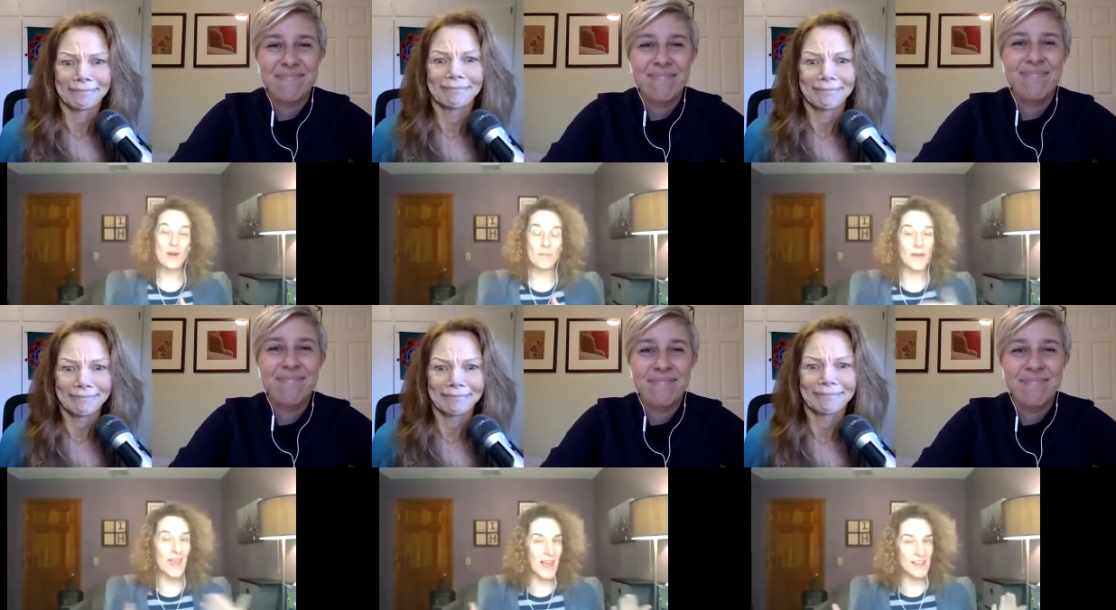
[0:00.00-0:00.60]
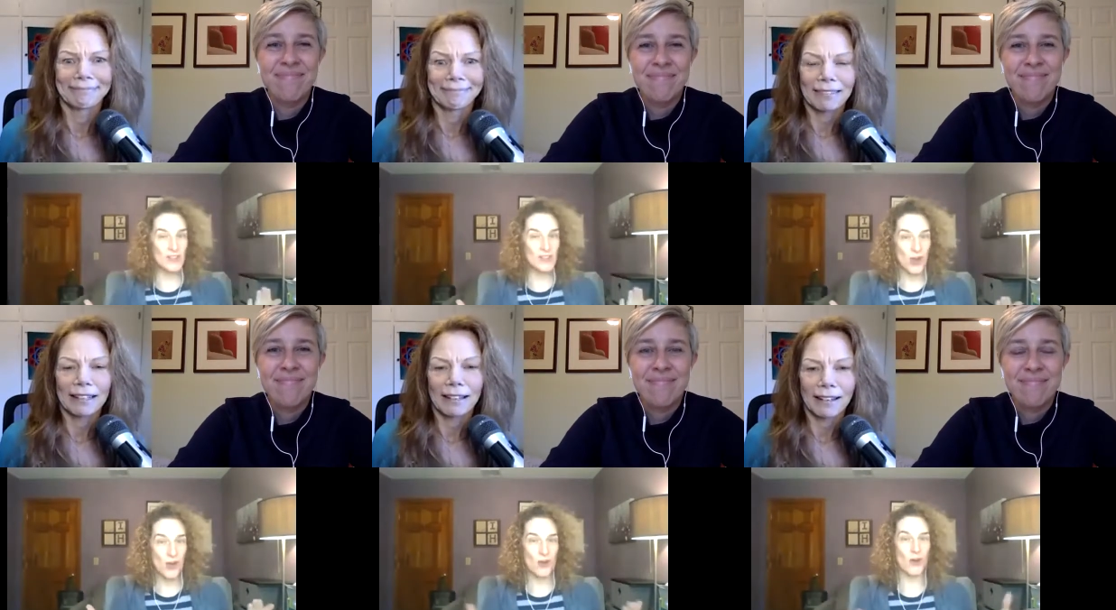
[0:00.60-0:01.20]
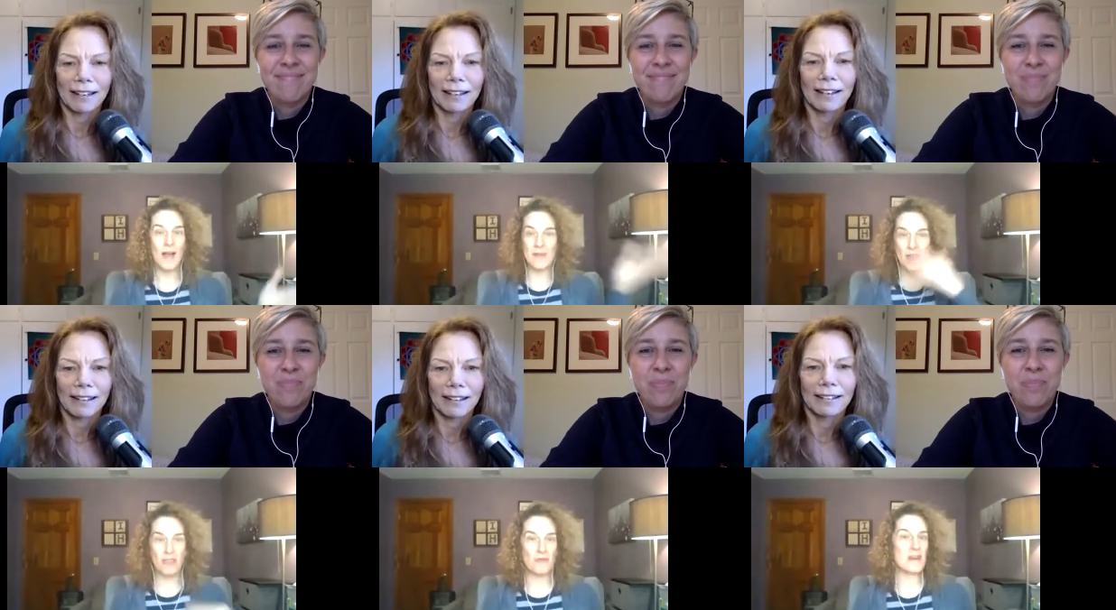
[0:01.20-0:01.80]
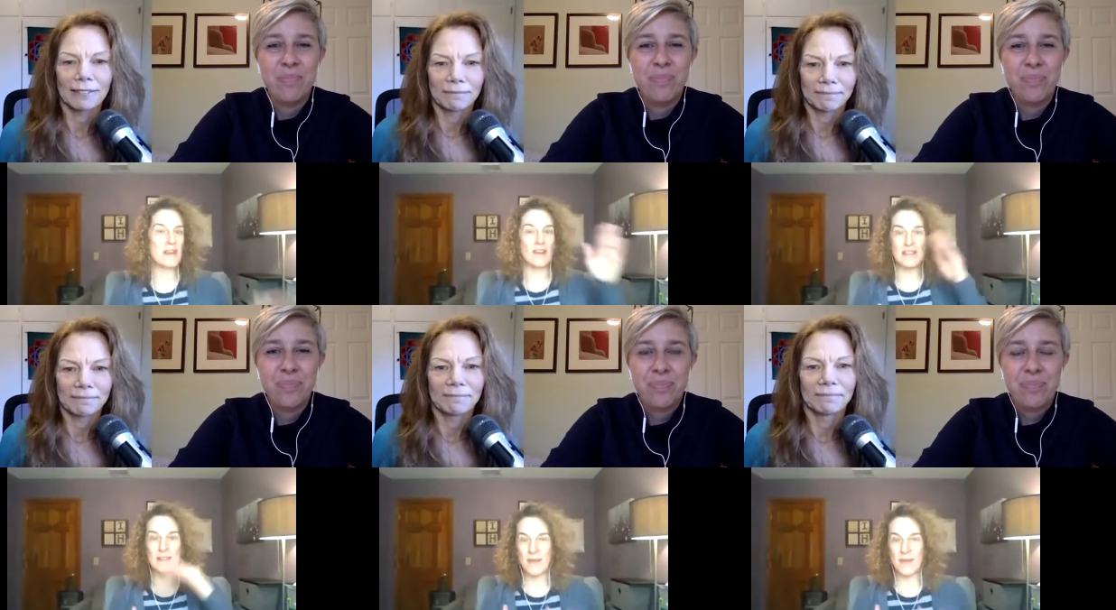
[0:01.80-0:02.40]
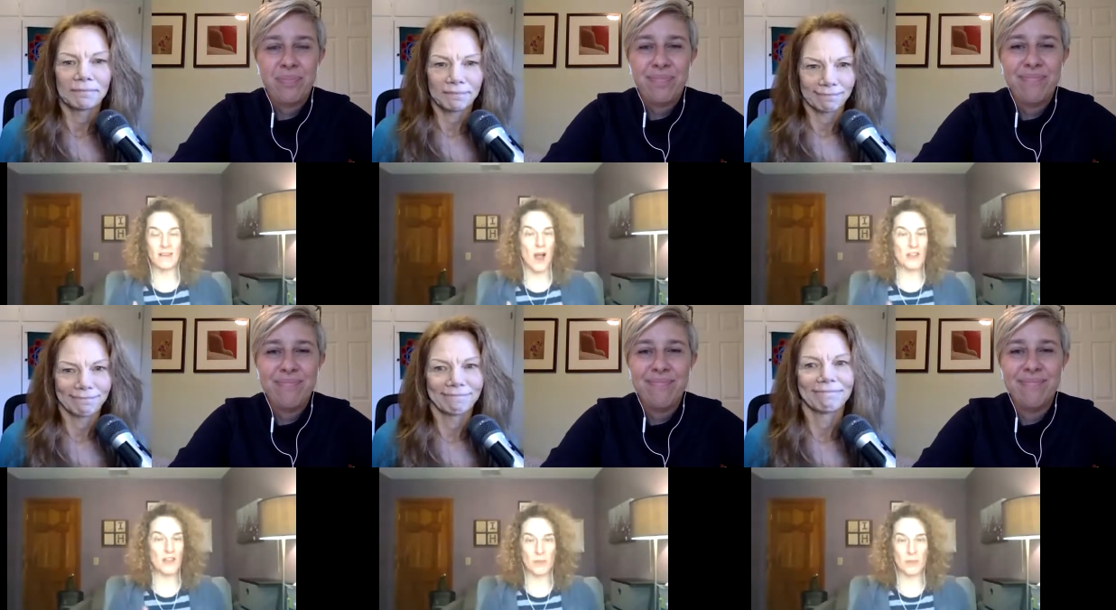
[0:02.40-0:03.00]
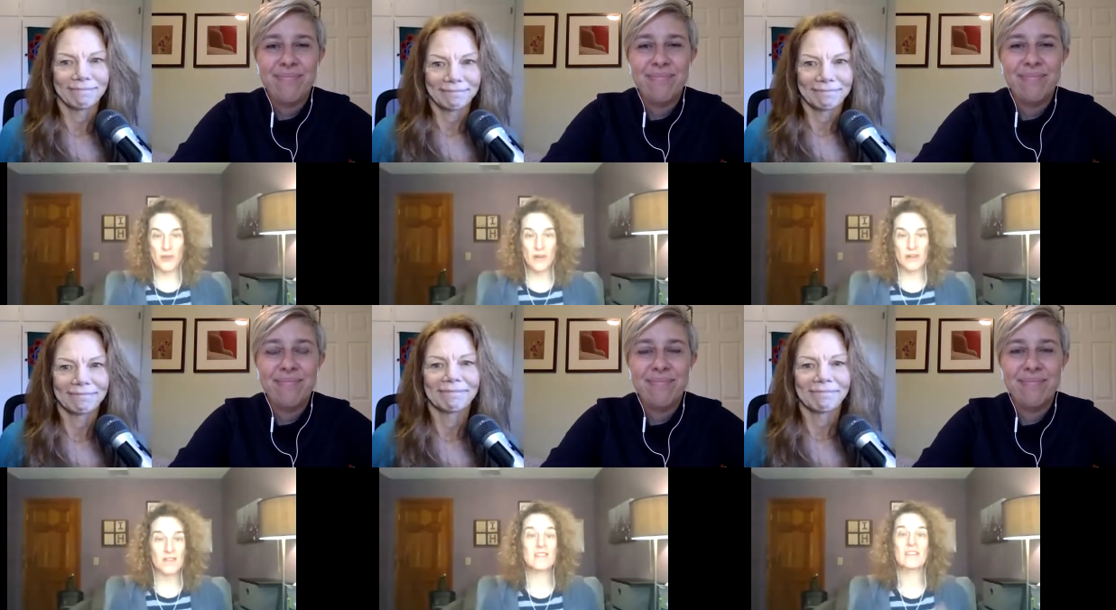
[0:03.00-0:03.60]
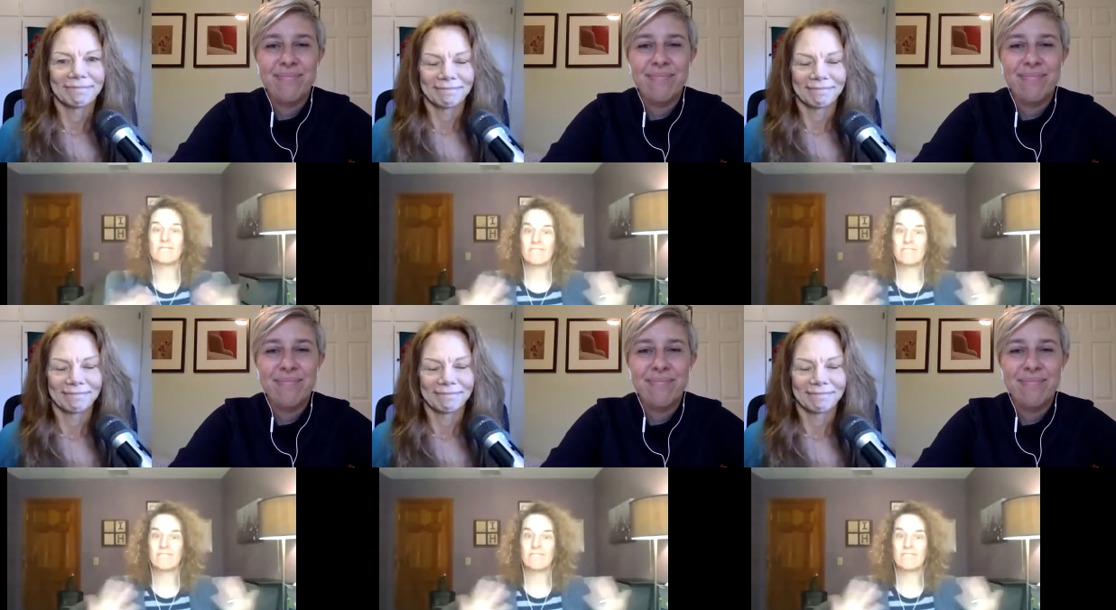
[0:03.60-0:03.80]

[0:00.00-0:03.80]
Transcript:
Speaker 1: But as you know, I mean, the three of us being entrepreneurs,